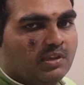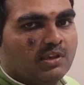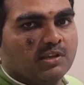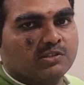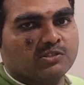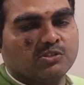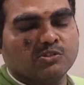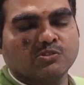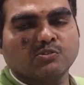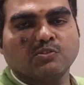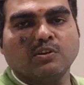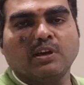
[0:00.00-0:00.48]

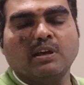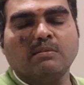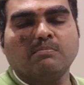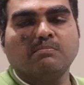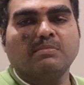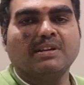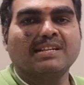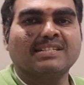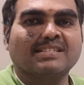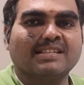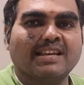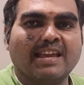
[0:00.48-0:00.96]
X
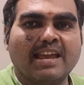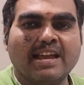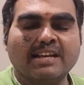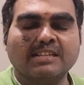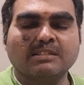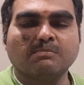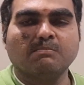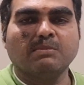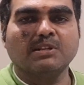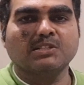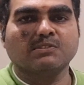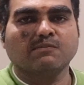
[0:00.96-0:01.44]
square plus
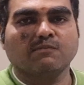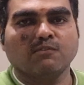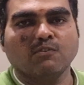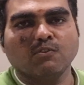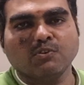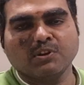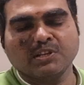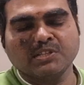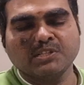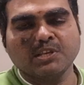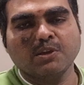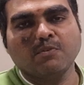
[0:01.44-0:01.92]
x plus
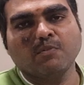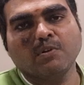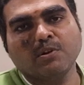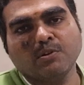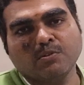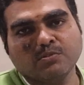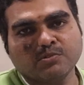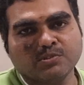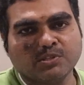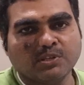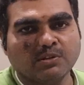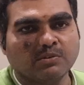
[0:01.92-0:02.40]
4 is
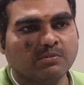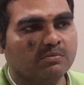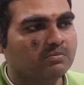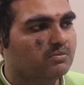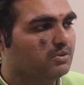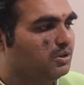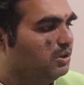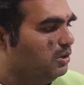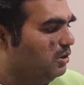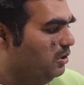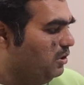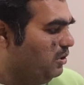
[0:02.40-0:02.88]
equal to 0.
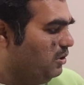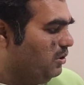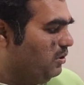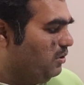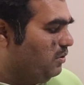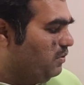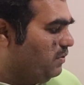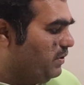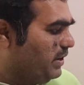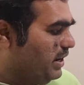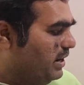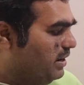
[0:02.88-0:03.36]

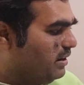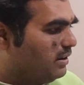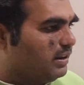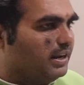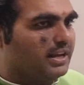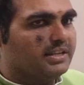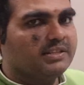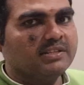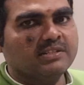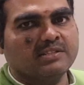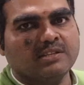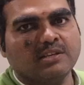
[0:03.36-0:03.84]
You can
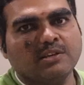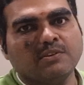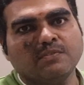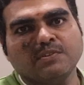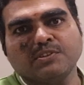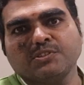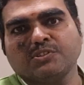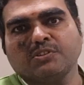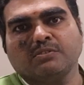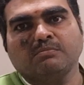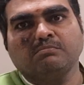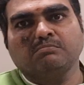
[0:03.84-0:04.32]
try this
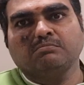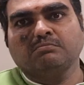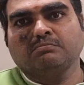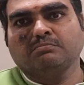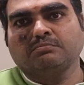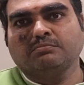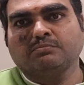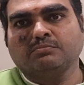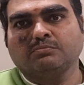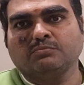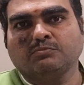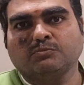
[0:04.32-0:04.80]
equation.
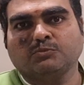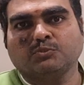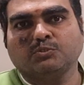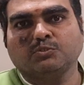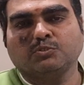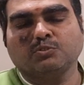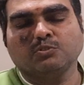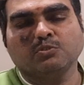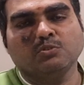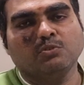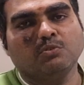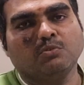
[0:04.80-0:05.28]

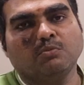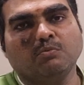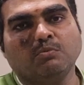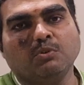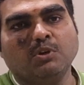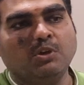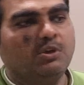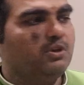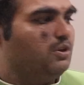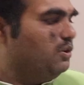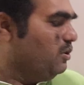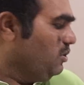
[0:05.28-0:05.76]

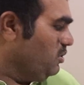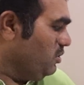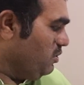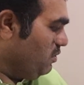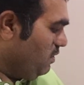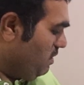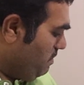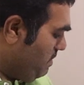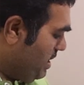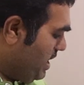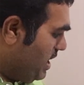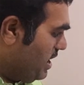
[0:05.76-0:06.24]
So
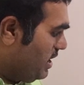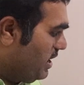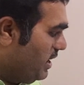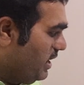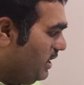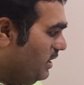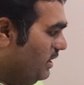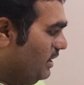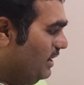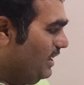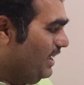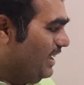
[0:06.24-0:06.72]
you will be
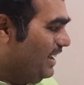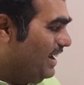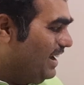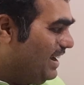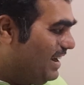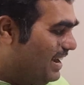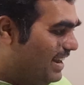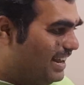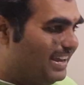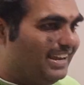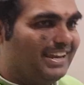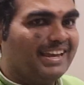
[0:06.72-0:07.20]
getting
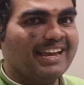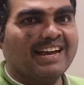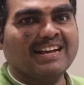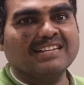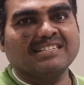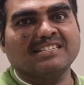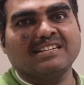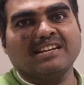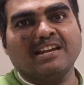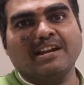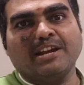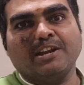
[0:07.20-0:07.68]
d
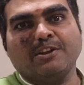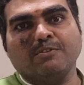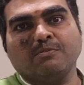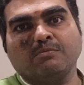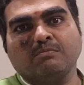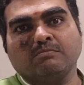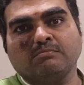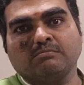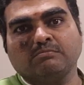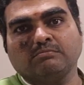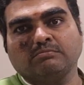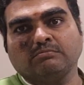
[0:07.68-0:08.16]
as
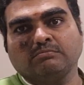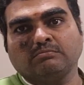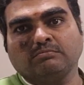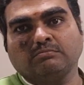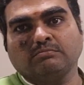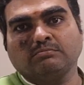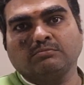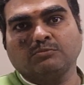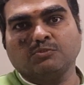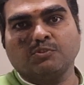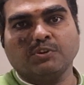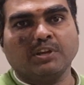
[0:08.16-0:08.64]
negative.
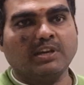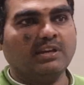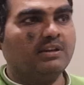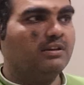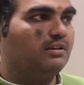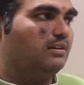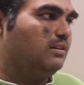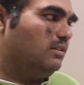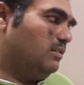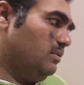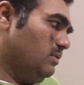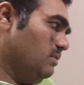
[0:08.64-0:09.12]

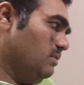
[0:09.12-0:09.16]
Okay,